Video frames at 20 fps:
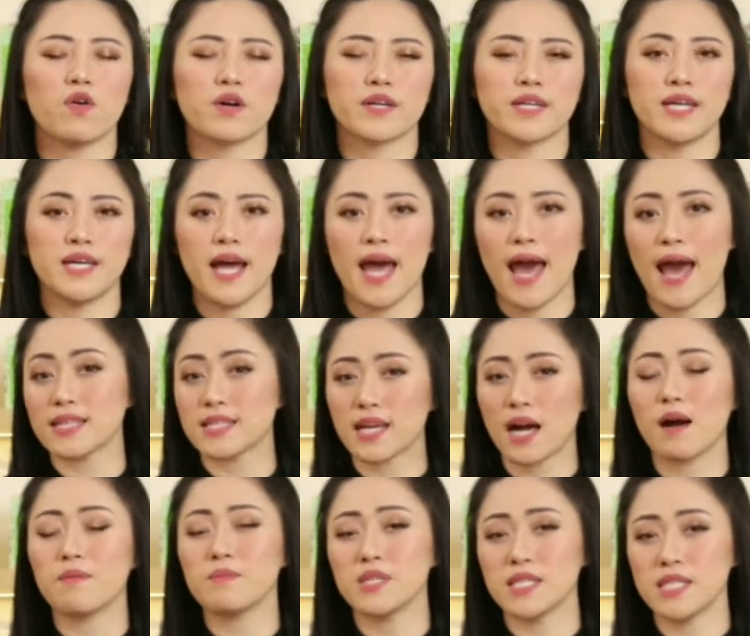or the head
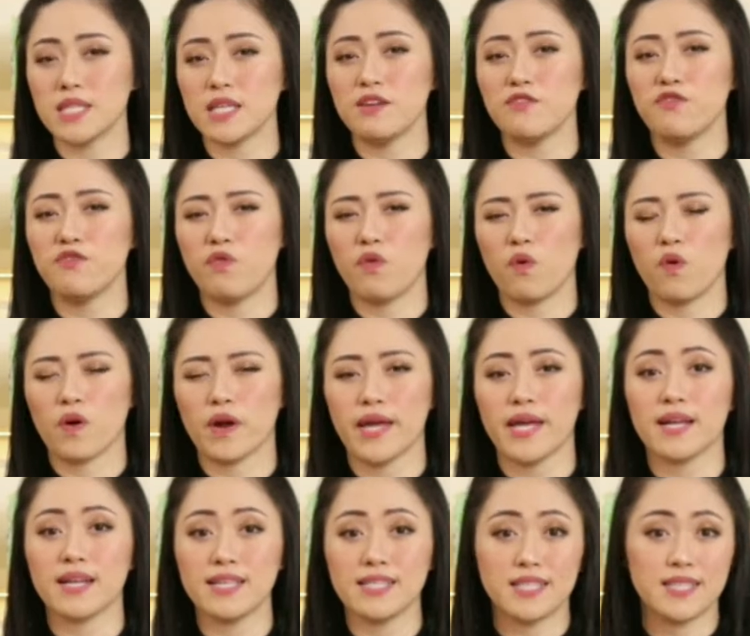committee for
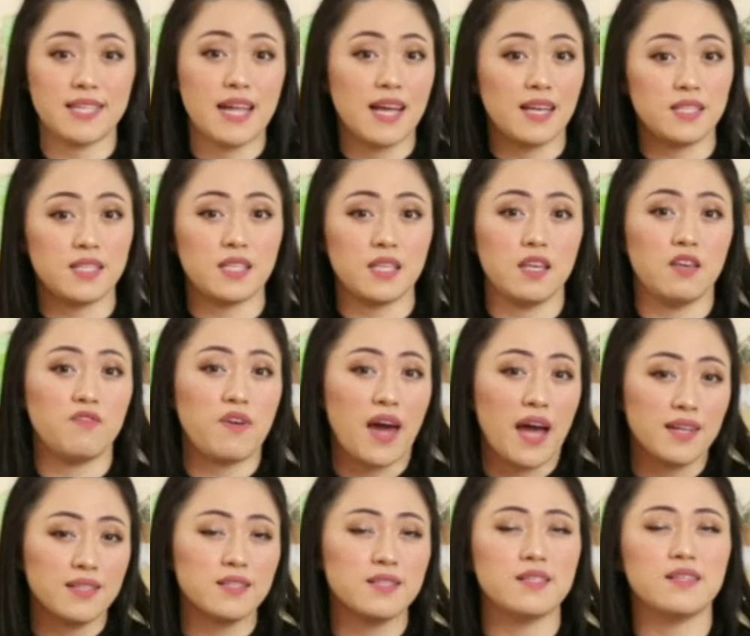English Days
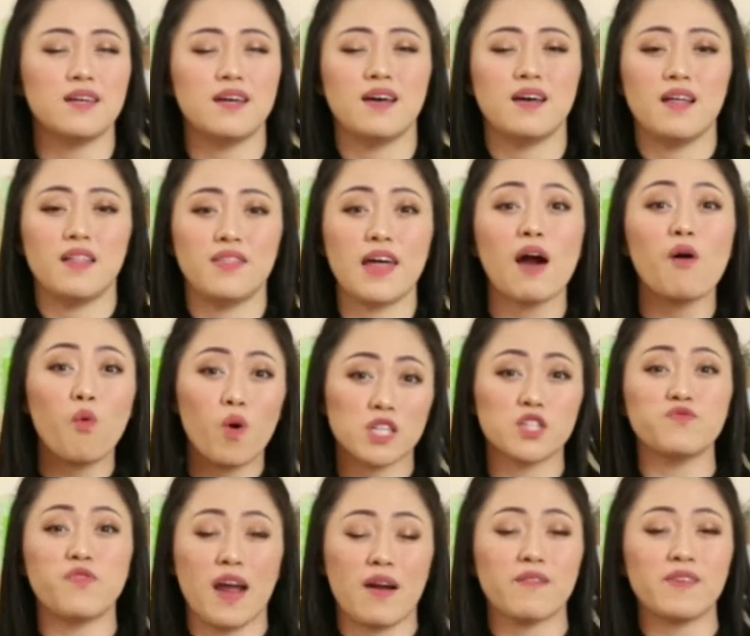events. That
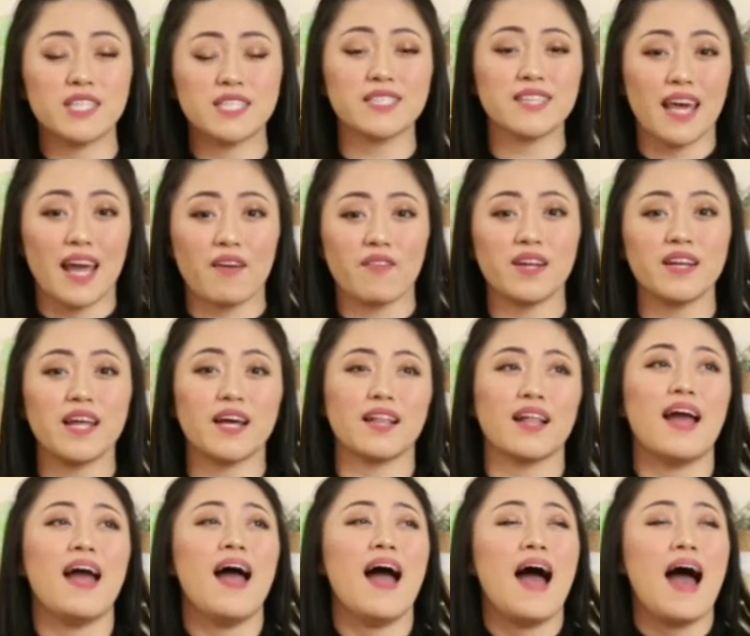was very scary
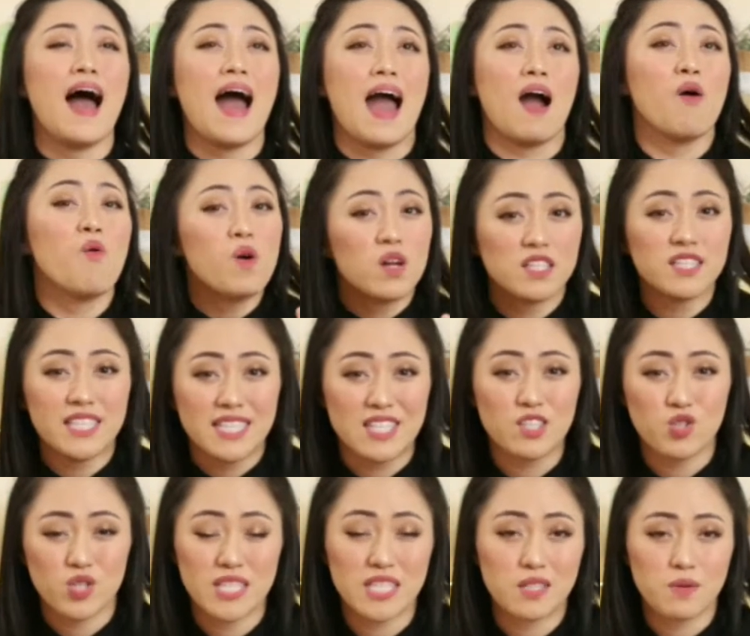that I wanted
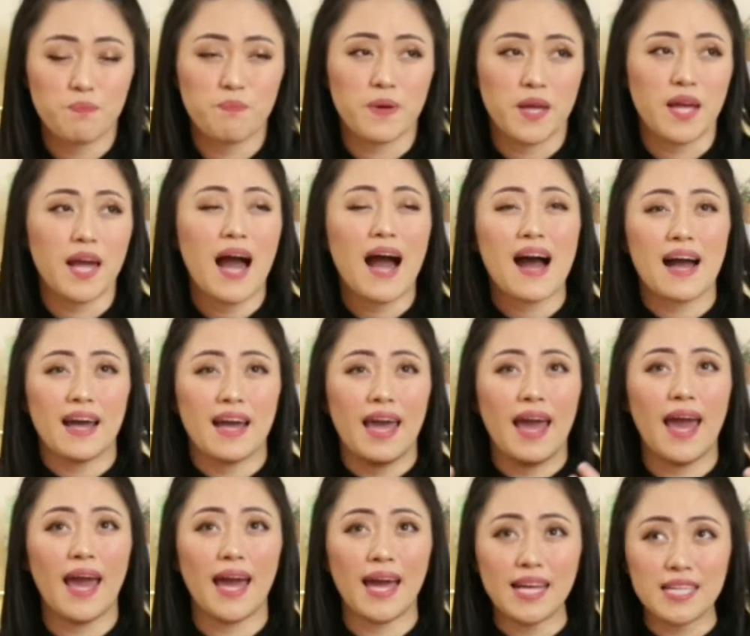to disappear. I
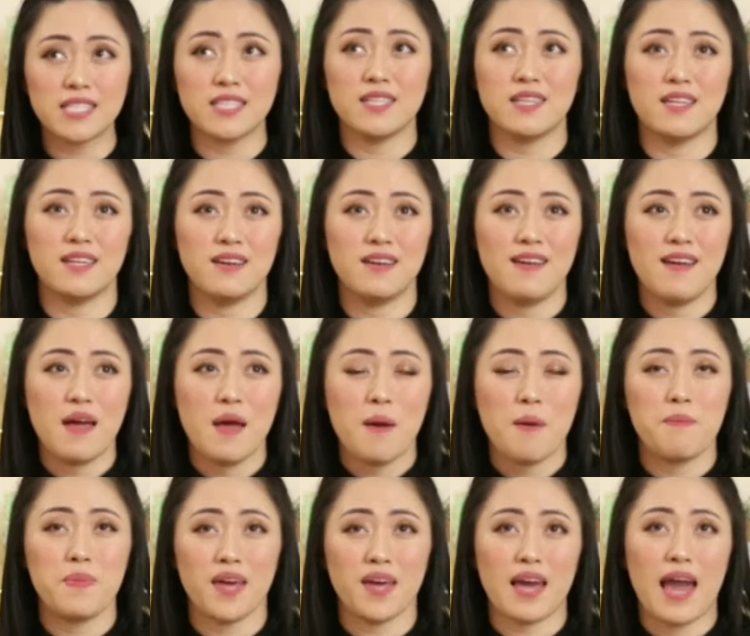hate
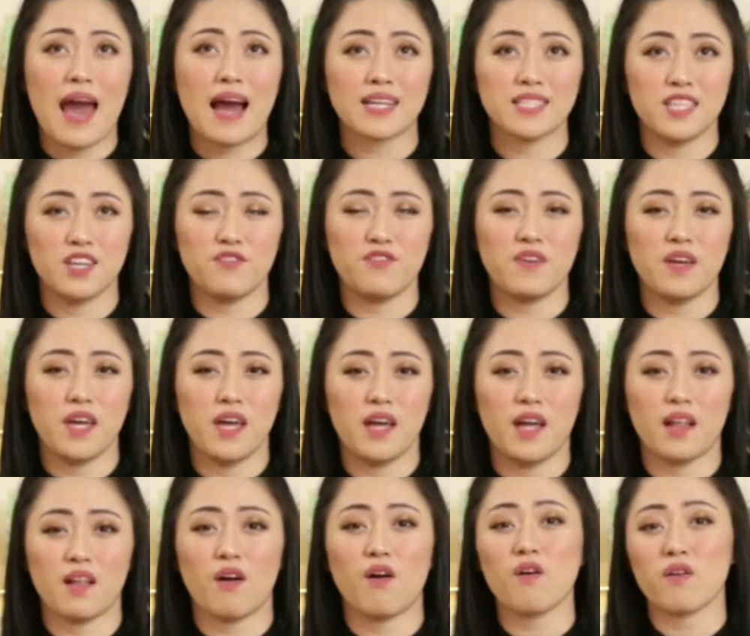being active
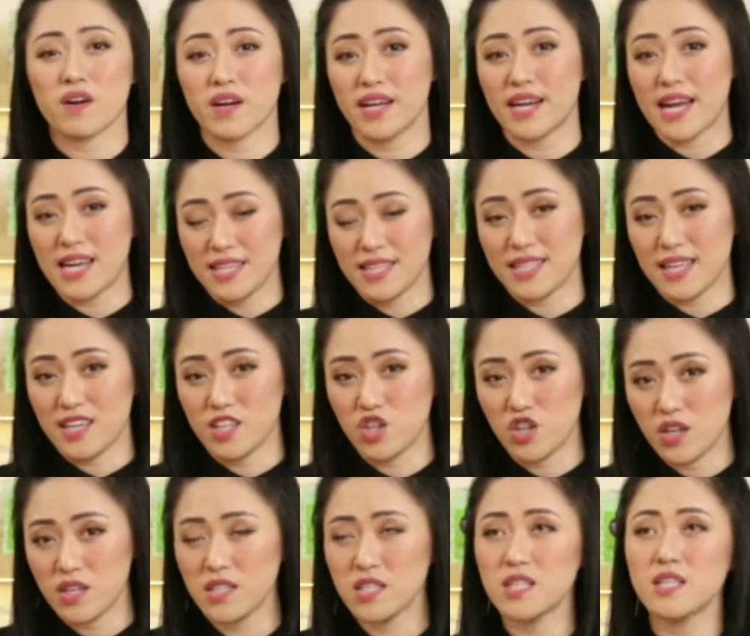in
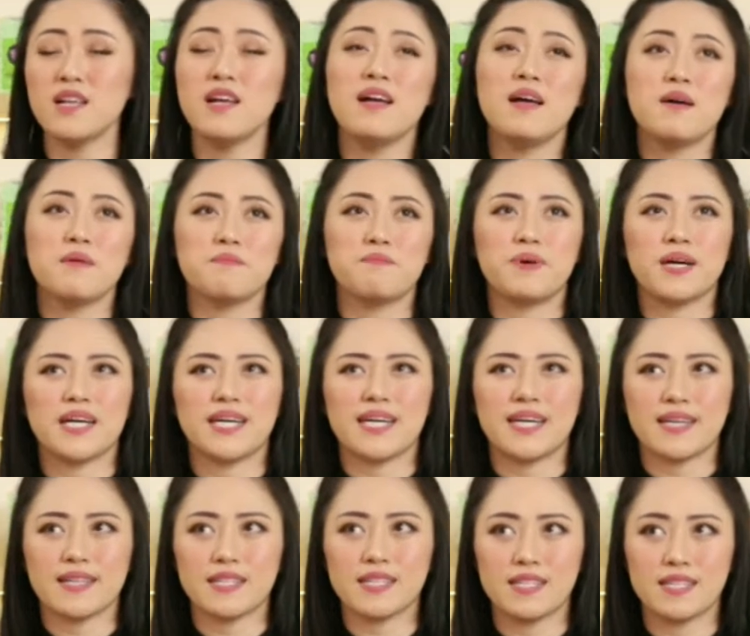organizations,
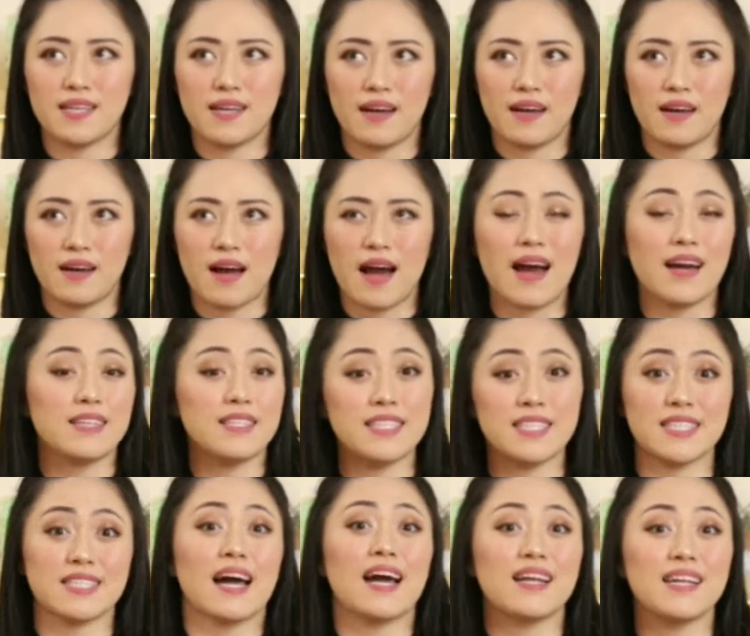but I
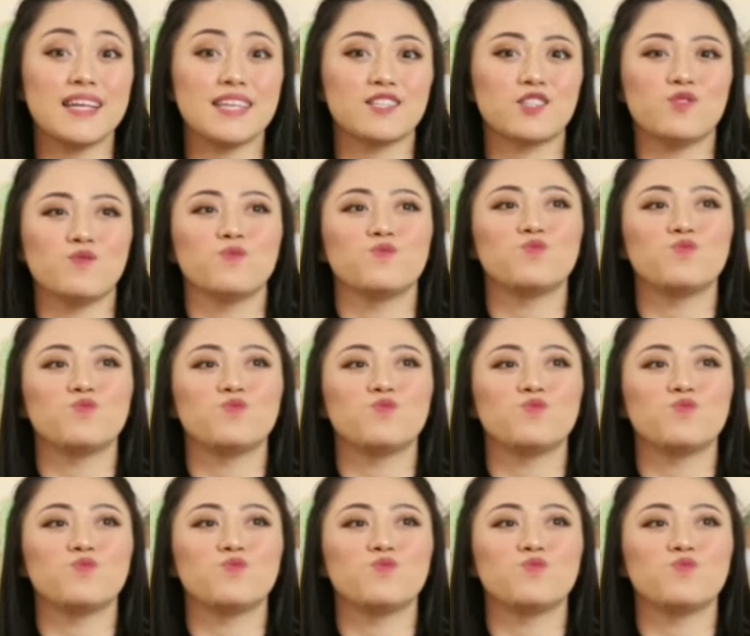decided